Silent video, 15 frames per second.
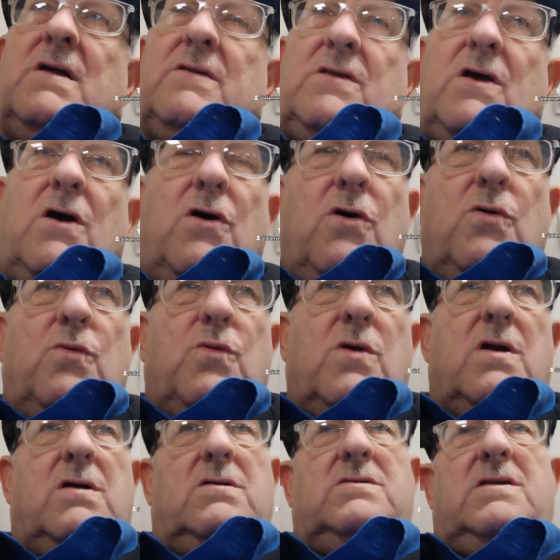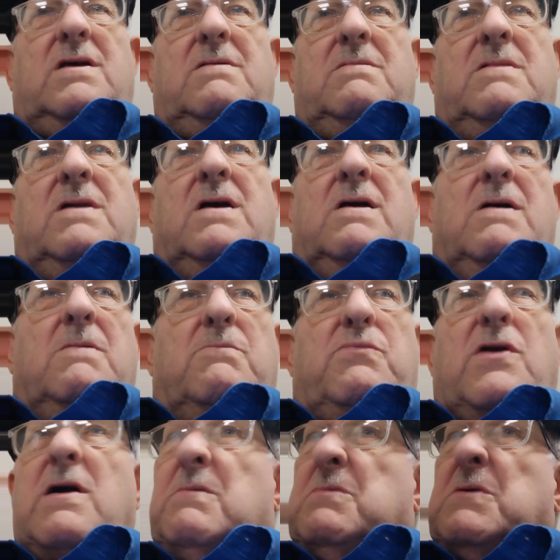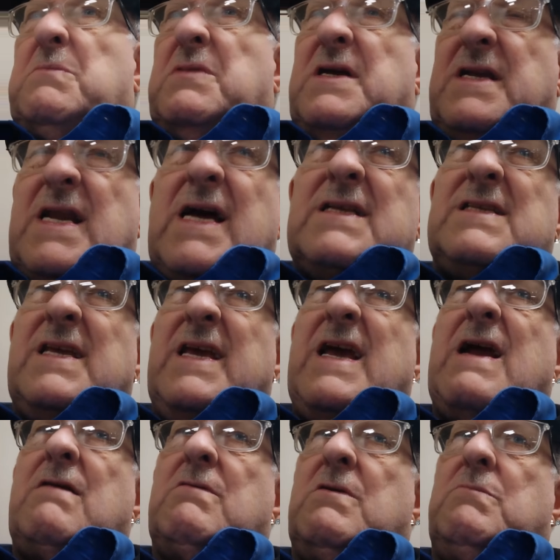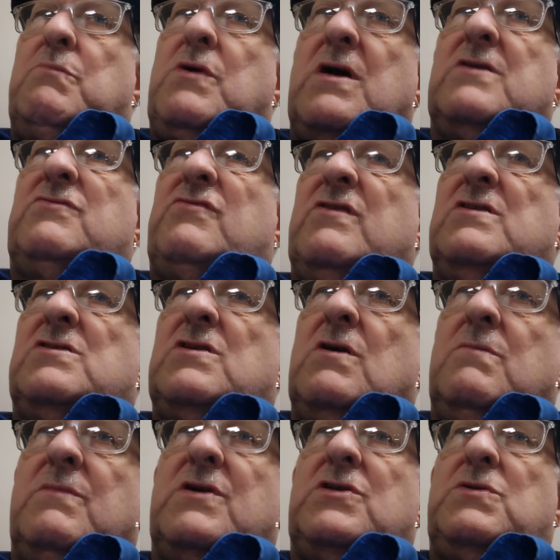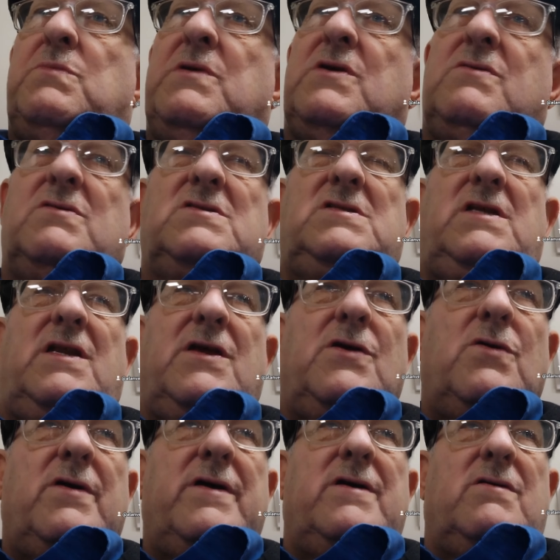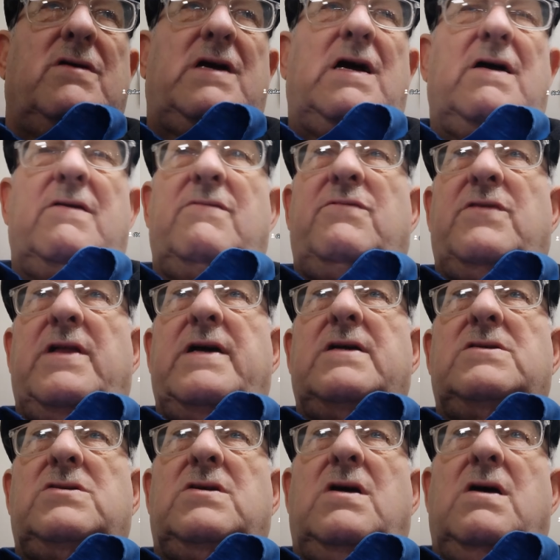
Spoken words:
the whole world, and probably not the Arab countries so much because of the oil conflicts.